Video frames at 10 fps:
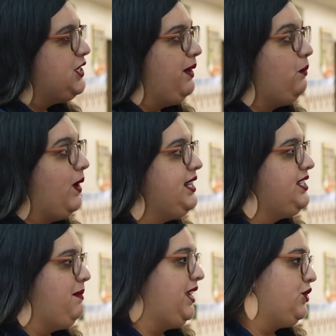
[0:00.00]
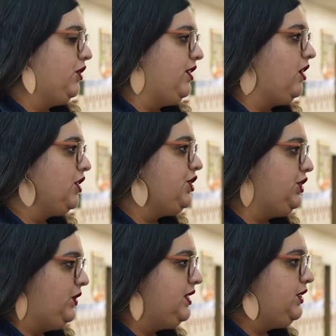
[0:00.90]
So we wanted to make sure that our
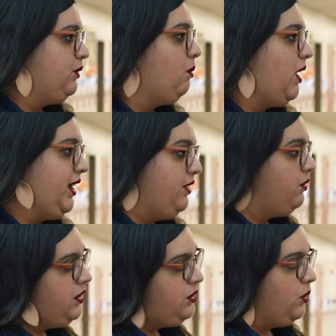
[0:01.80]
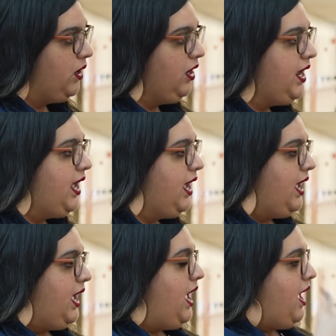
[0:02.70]
students who are walking through the door
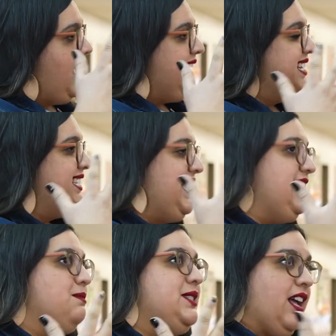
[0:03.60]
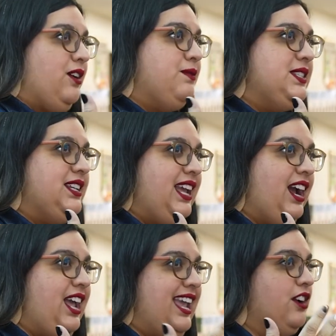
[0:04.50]
can see themselves
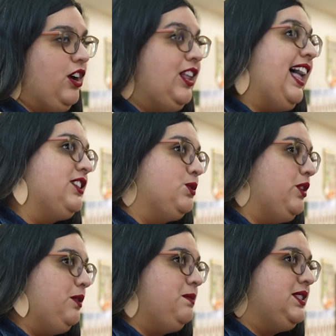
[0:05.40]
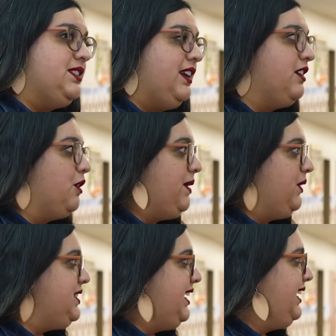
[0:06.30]
in our classrooms, in our
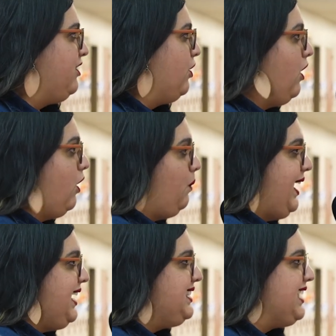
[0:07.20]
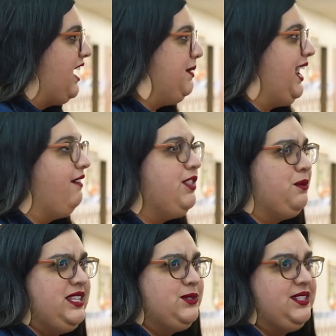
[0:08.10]
building, in our hallways, um, and have the
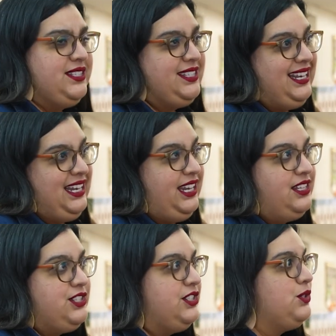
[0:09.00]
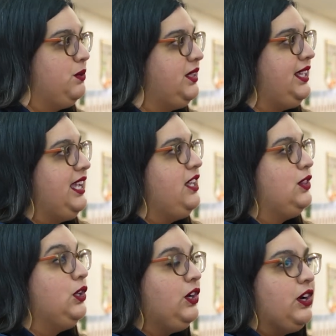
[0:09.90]
resources they need to just really
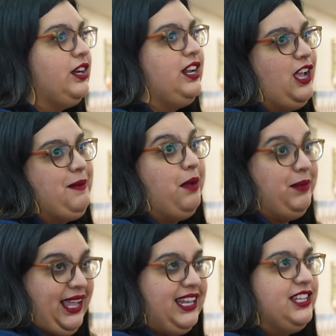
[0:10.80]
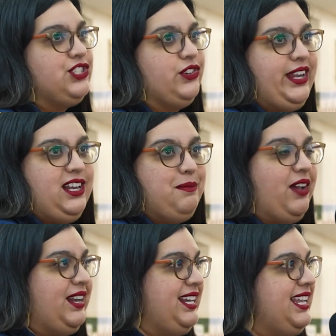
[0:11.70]
learn about Black history and
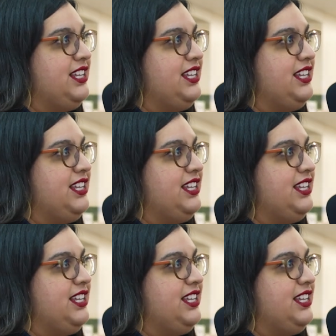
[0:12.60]
about any